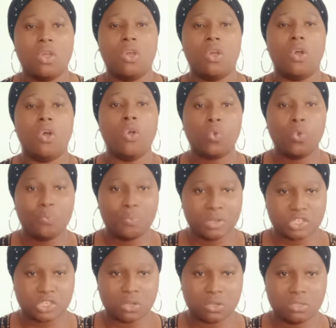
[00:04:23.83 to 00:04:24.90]

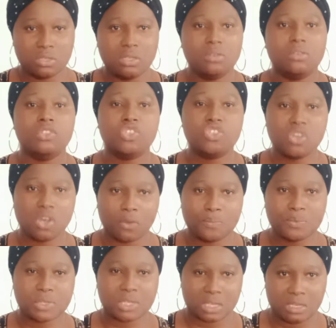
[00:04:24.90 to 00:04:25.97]
occupation
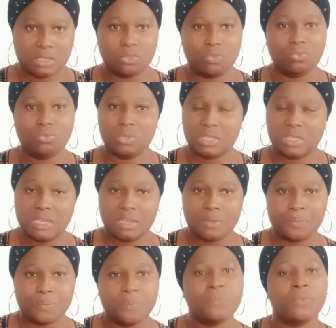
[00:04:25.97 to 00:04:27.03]
jobs in the UK.
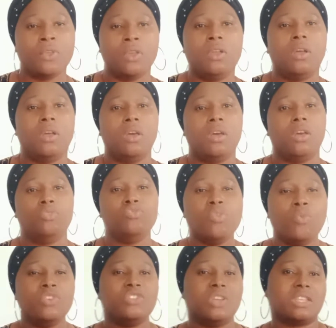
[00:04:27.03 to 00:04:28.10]
You
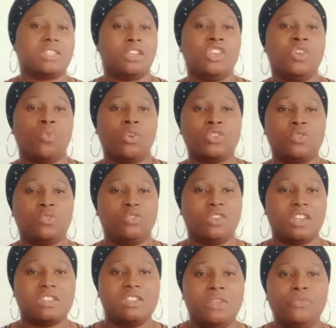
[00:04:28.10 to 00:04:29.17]
won't just say you want to
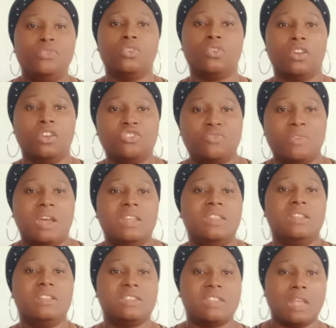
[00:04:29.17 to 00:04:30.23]
just leave the country and
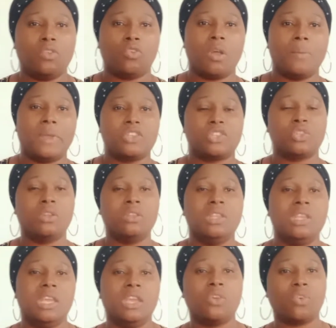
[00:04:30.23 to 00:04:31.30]
then decide to come and
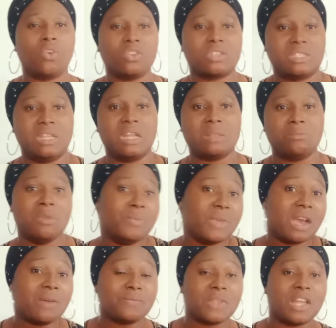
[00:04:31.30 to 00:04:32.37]
study a course that maybe
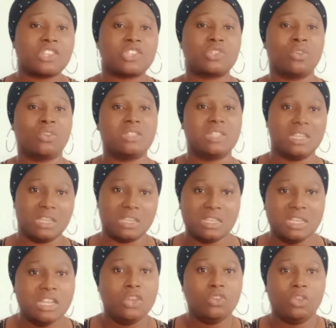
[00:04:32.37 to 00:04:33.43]
after studying
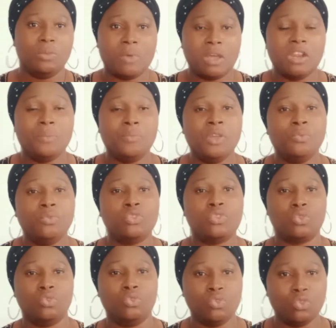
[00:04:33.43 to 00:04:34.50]
you might not be able
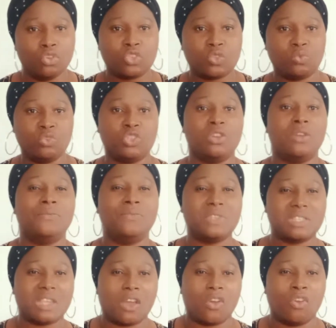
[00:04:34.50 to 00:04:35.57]
to, switch your
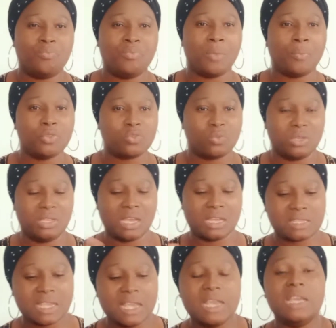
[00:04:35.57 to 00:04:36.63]
visa or be able to
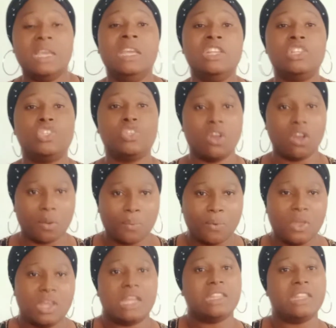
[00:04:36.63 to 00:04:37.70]
get a job
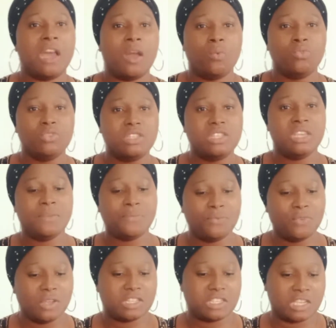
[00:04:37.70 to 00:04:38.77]
that would give
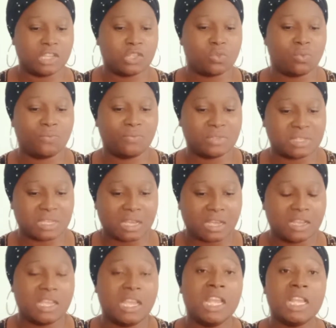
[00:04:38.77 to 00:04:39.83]
you a tier 2 visa,
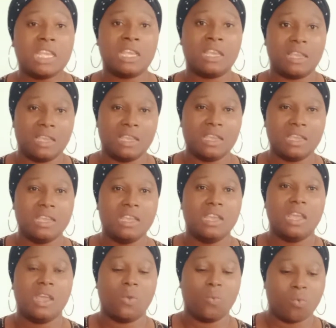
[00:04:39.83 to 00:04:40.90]
aka
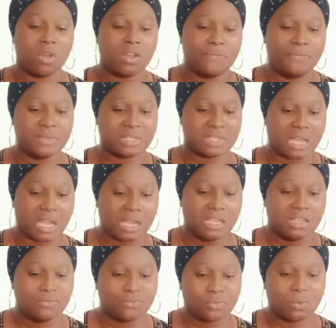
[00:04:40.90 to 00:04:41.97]
work visa,
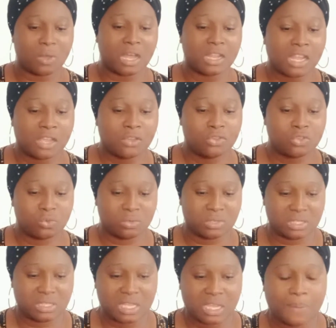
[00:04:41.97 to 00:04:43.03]
to allow you to
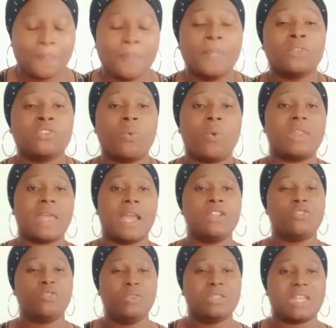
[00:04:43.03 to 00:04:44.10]
stay. So what I
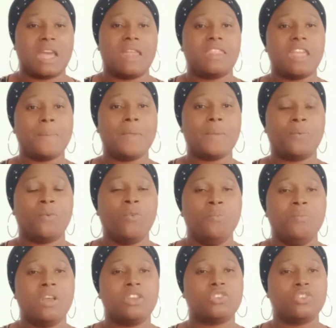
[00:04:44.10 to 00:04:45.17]
do is I tell people,
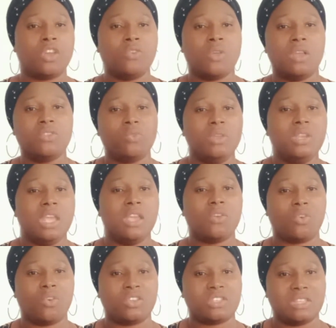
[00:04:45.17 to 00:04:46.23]
make sure you are doing a
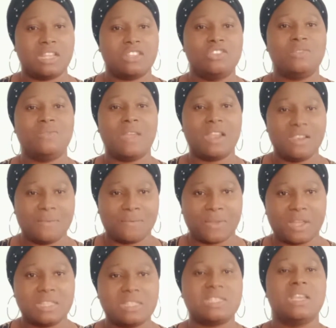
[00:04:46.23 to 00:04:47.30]
course that is
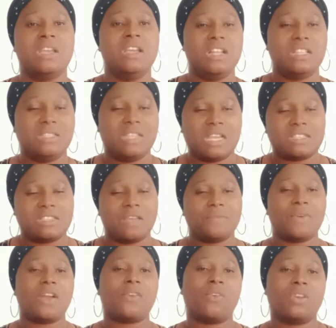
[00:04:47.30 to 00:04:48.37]
relevant. There are
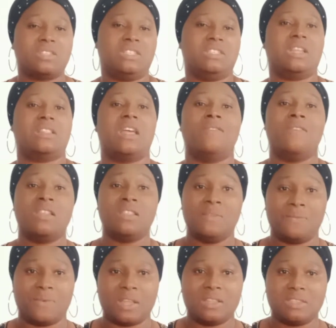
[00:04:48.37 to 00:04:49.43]
several courses that are
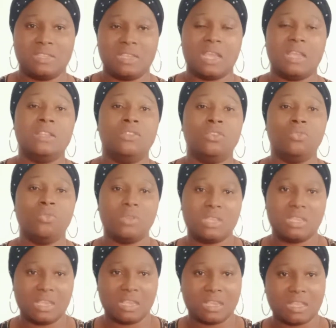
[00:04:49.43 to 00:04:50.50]
relevant here in the
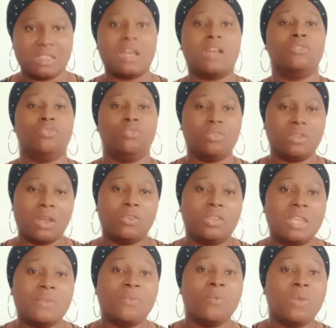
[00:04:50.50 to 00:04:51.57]
UK that you know that
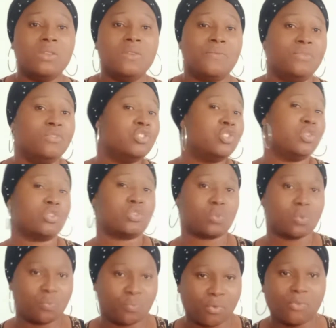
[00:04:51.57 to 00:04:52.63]
okay, even when you finish your
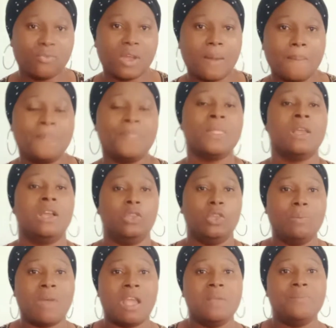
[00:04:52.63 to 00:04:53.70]
school program, you
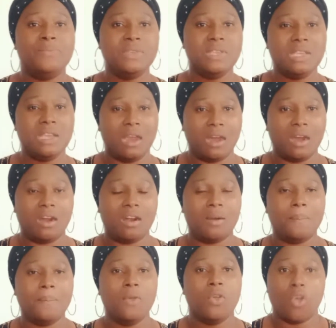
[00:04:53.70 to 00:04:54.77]
might
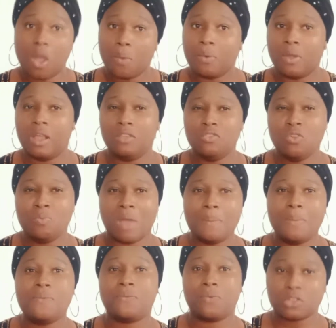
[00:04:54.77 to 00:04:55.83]

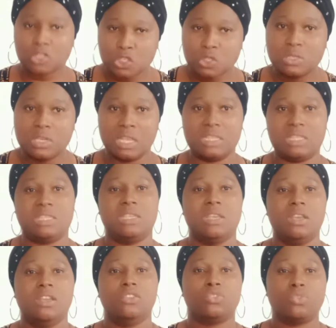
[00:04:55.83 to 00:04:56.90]
be fortunate
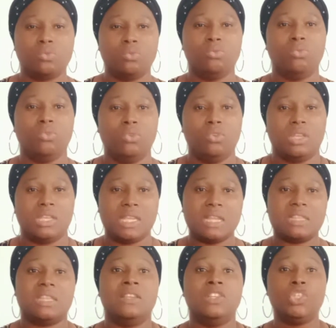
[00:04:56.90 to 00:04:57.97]
to
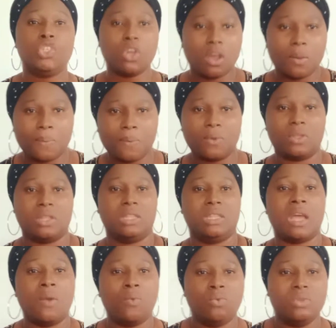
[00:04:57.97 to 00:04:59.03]
get a job
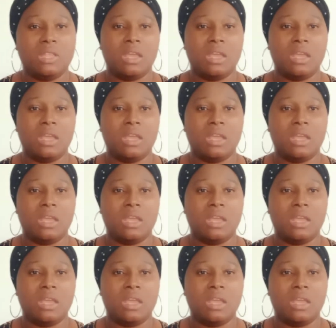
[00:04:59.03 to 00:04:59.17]
that would